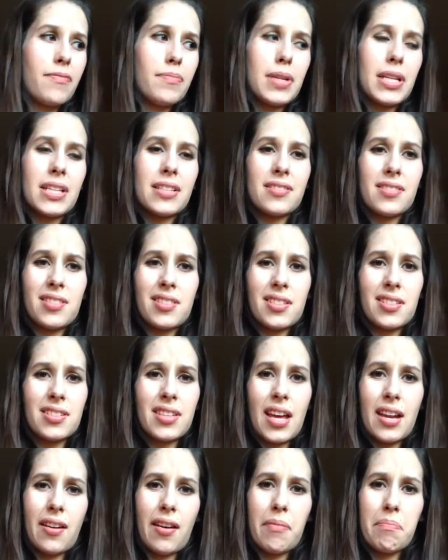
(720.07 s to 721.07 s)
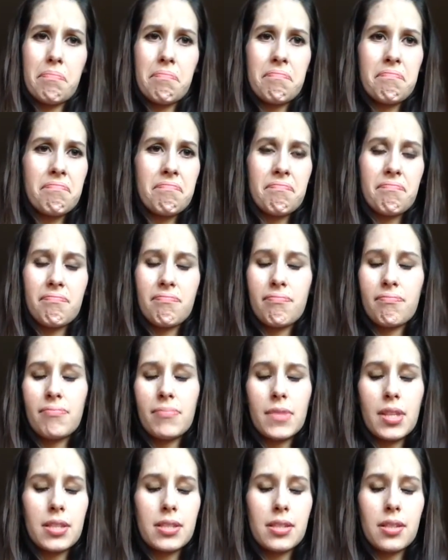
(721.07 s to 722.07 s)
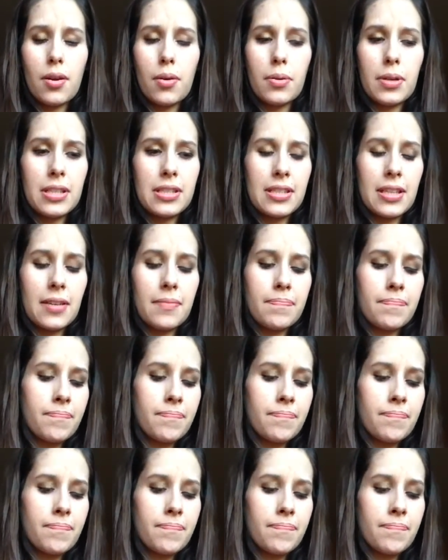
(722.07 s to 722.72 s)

minutes to set up. So easy.